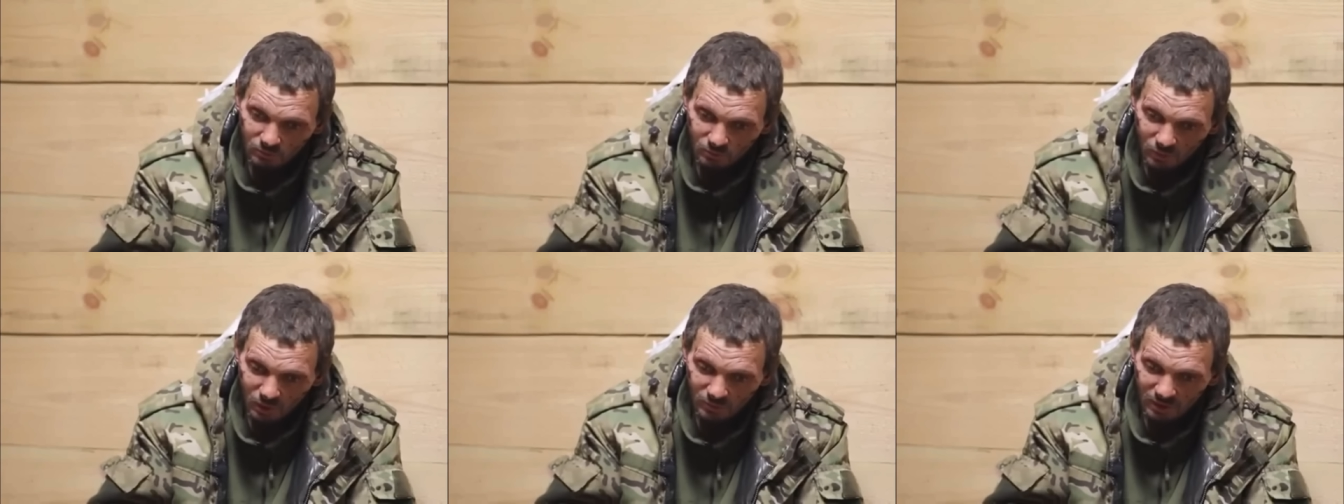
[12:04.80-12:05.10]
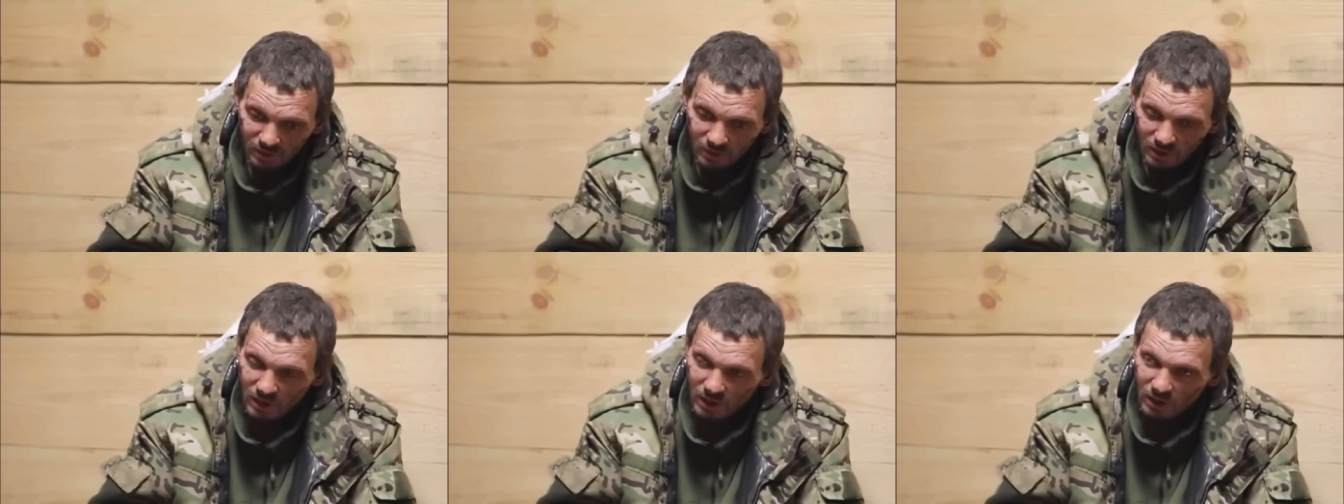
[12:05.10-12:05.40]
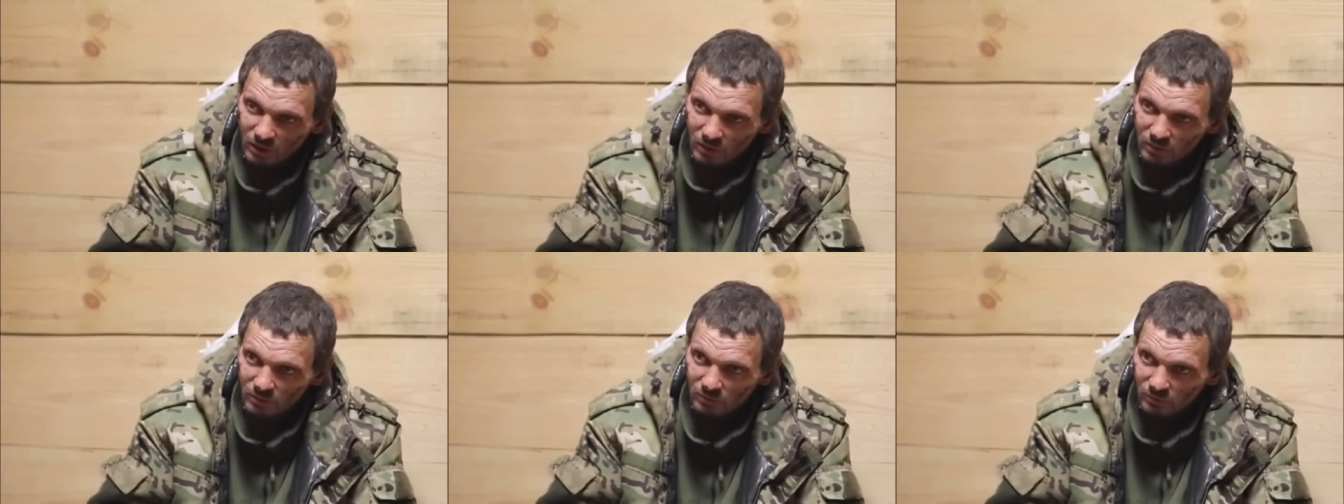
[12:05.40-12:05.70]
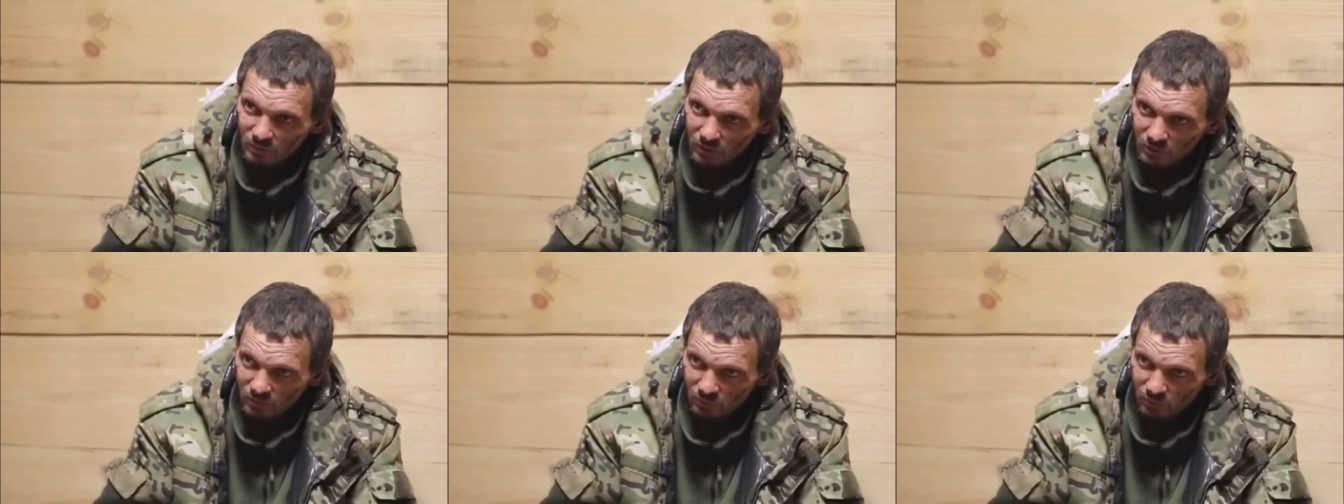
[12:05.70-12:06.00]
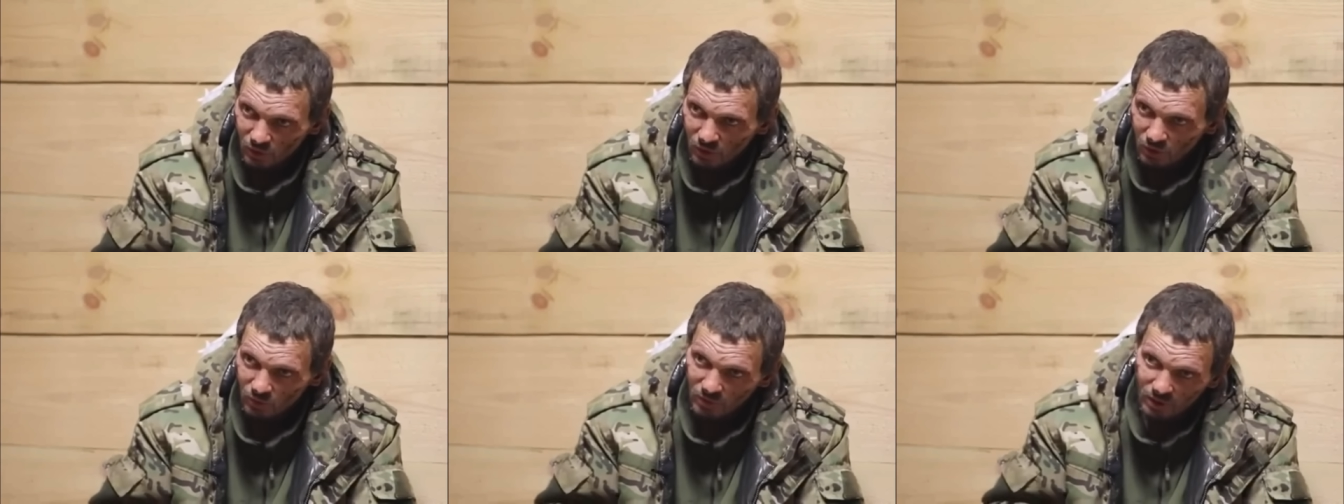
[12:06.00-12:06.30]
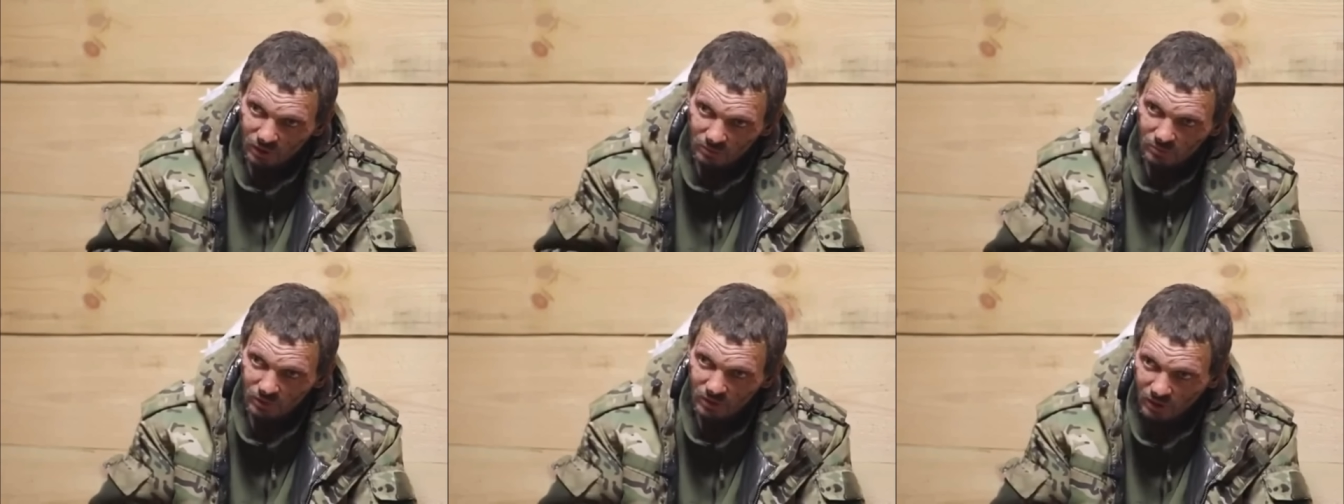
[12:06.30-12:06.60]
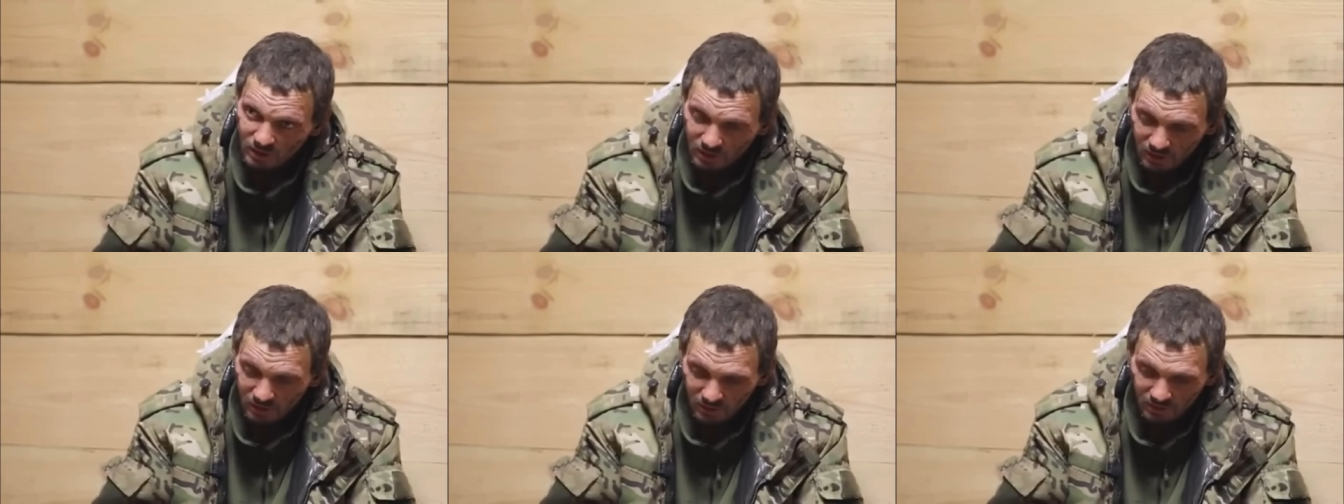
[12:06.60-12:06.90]
Mom is there. Tomorrow, live with
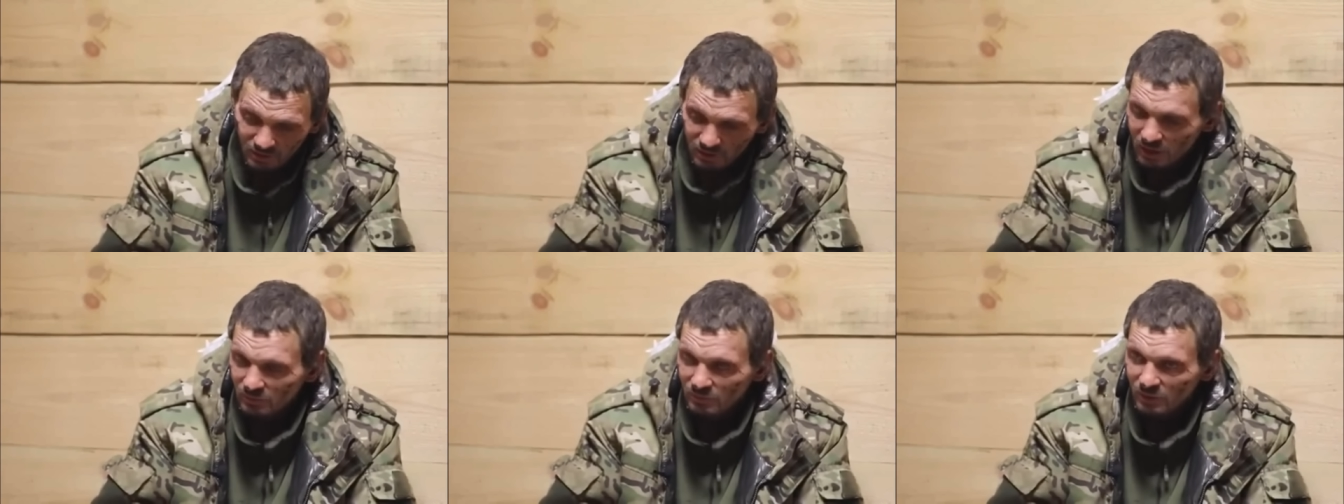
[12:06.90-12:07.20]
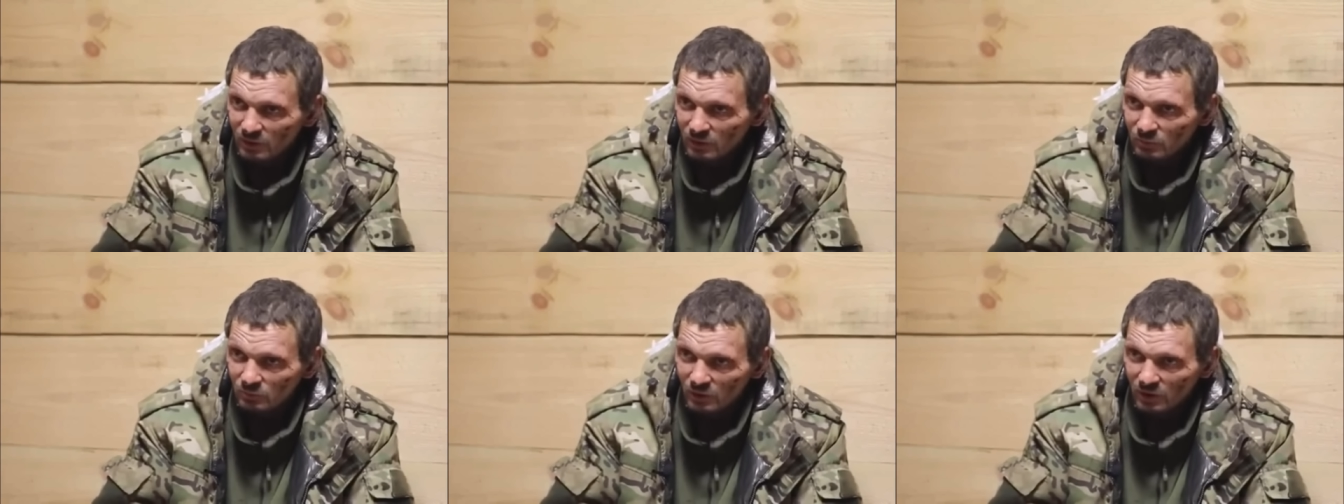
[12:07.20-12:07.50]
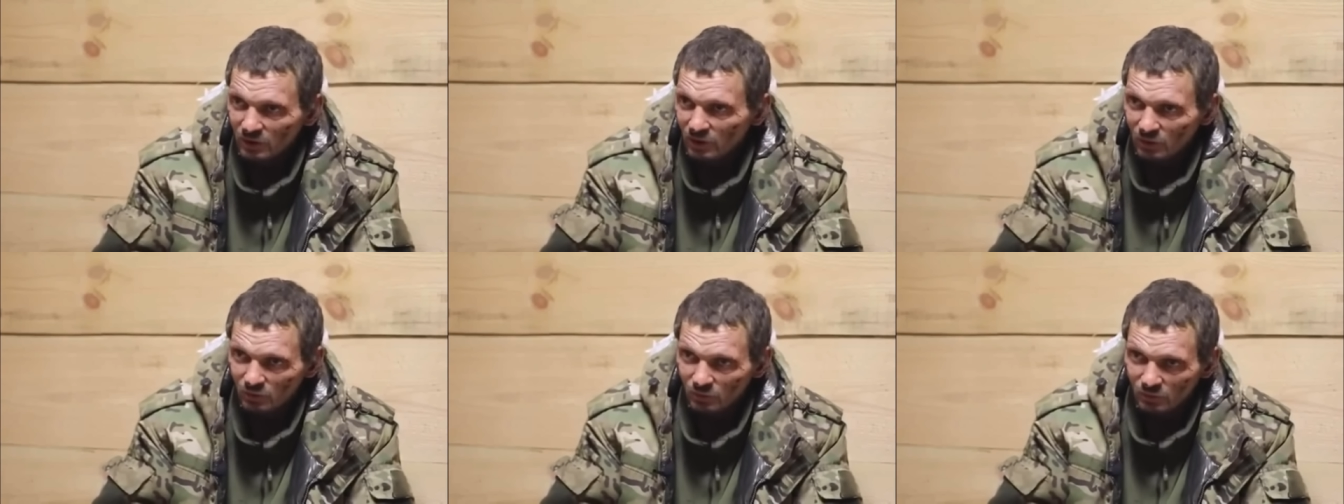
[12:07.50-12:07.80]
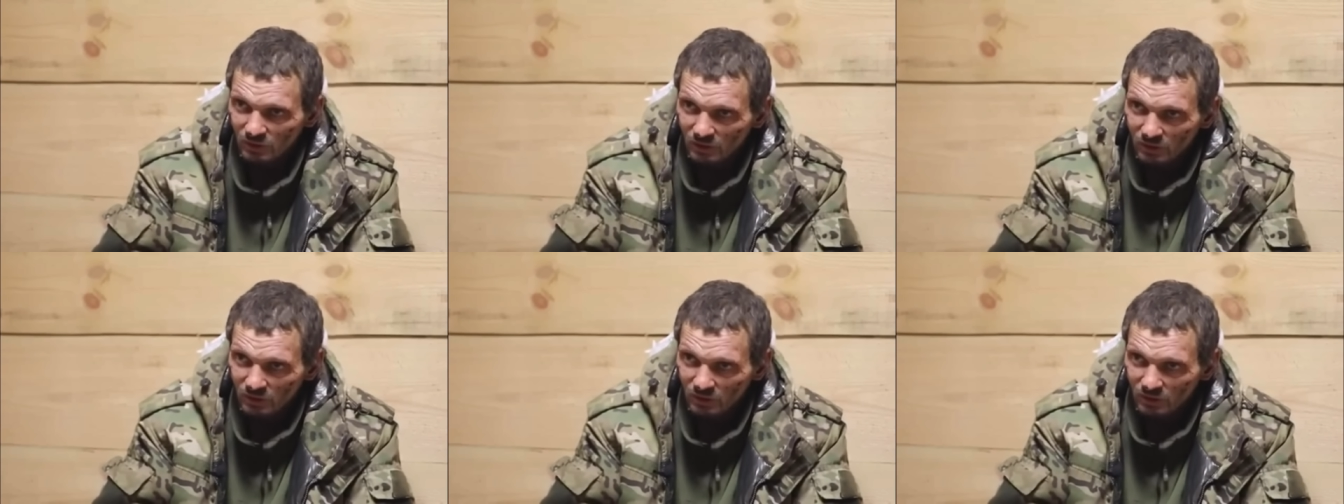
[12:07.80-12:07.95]
it and stay by the window.